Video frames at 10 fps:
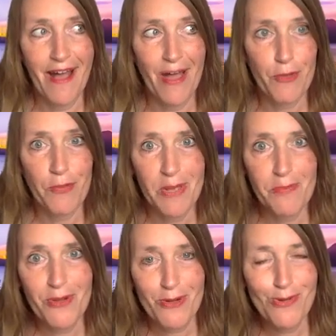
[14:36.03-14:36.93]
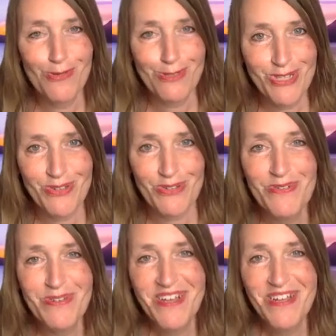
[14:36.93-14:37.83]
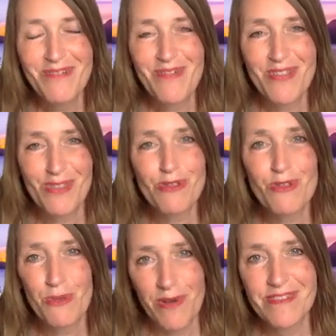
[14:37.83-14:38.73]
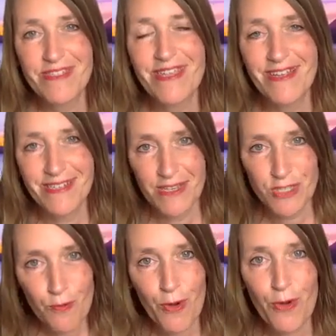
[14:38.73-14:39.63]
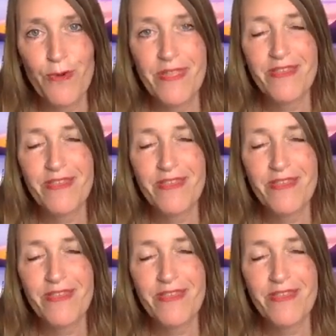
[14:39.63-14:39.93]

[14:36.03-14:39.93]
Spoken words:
Other people are cool too, but those are the ones that I tend to work with